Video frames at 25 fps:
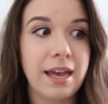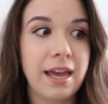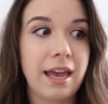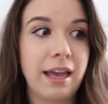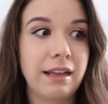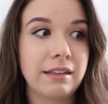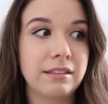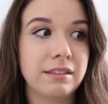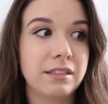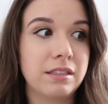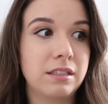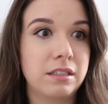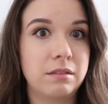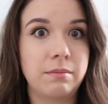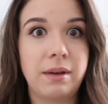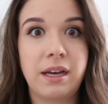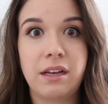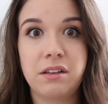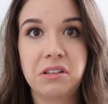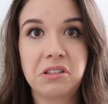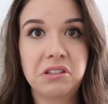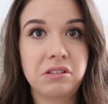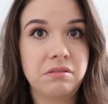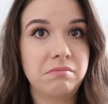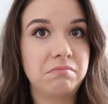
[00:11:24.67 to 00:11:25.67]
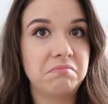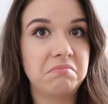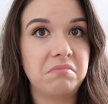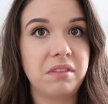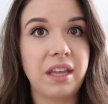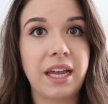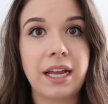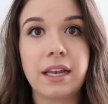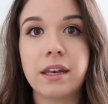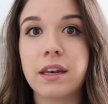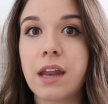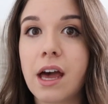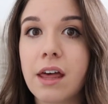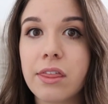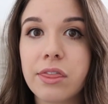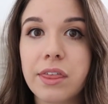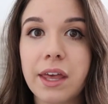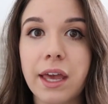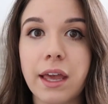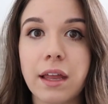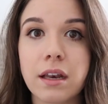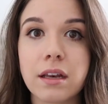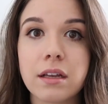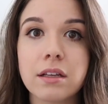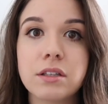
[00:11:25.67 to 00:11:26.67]
It smells like
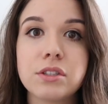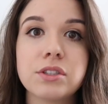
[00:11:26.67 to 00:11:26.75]
nothing.